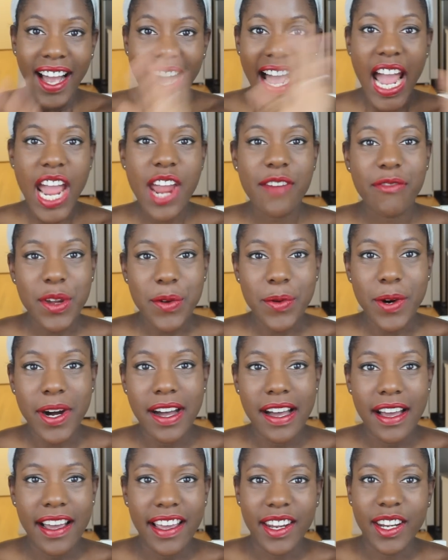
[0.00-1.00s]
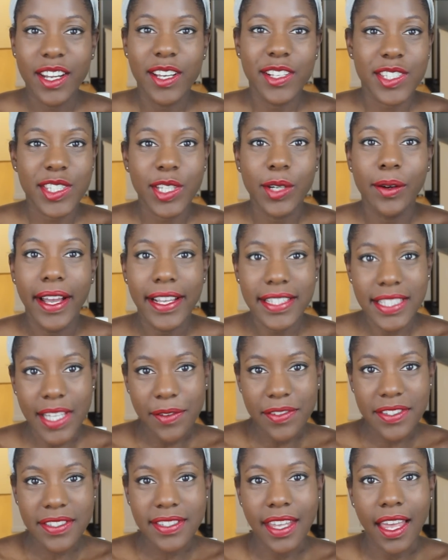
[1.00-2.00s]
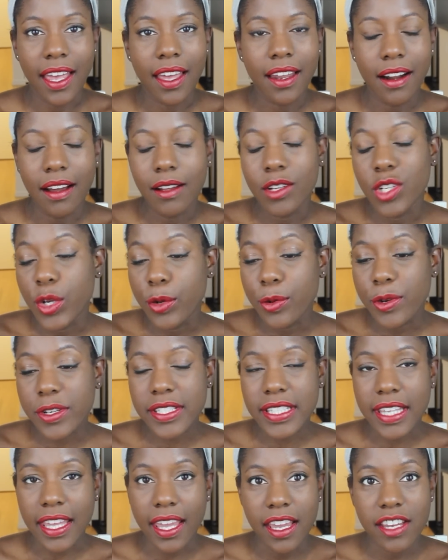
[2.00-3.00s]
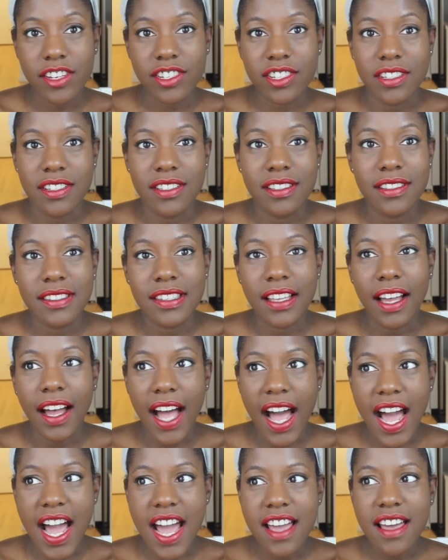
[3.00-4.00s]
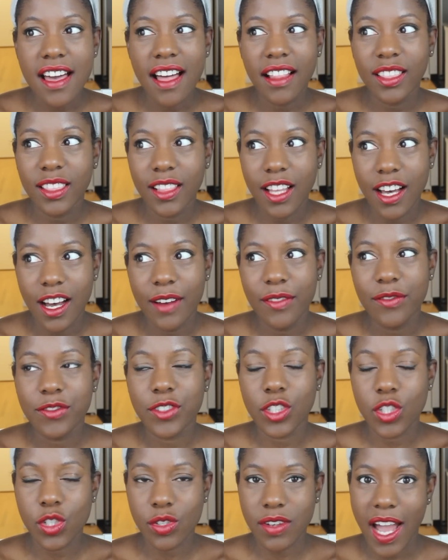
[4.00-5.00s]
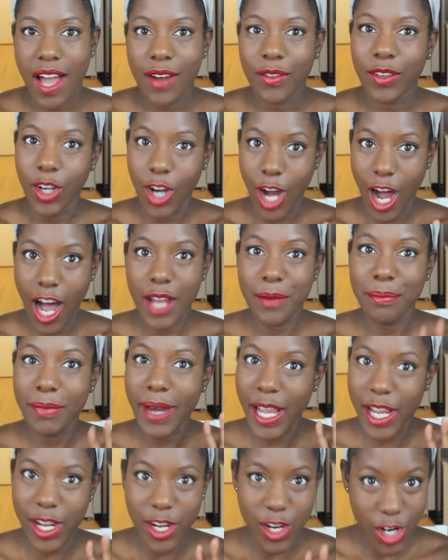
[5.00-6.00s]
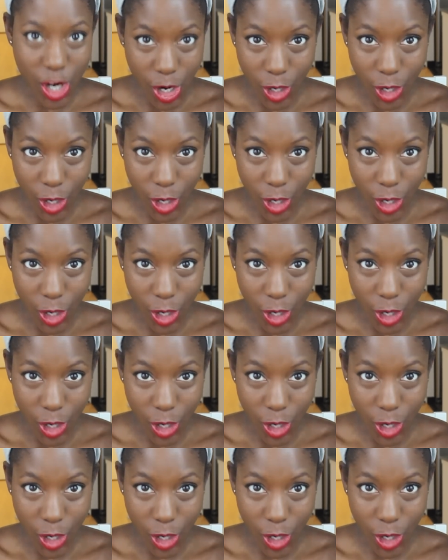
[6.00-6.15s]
Hi everyone! So as I've said on numerous occasions, I love to travel on my